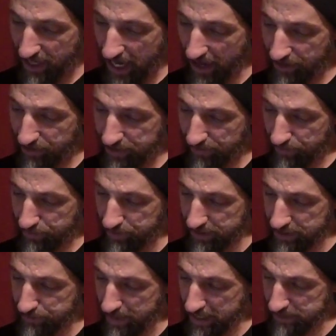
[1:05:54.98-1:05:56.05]
How are you different between
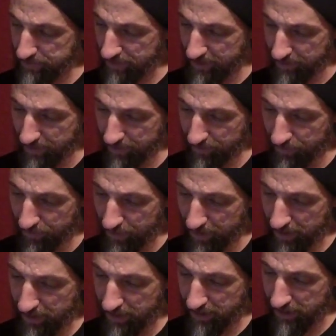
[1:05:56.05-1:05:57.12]
this past month and the month before
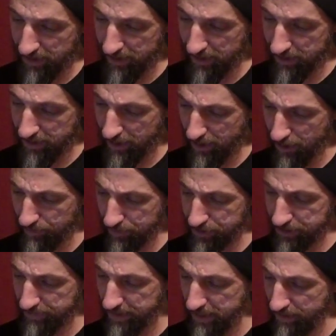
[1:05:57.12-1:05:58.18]
it? Calmer
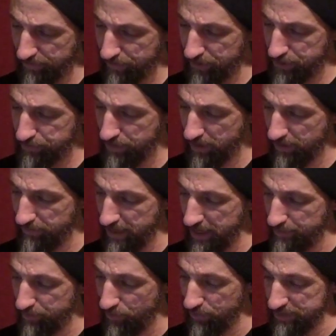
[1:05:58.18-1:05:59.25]
somehow. First part of
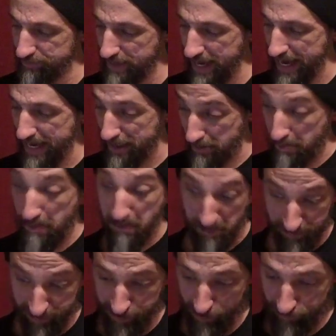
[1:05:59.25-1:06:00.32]
April was bad.
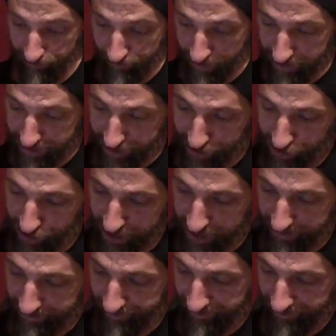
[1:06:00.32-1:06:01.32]
No fucking shit.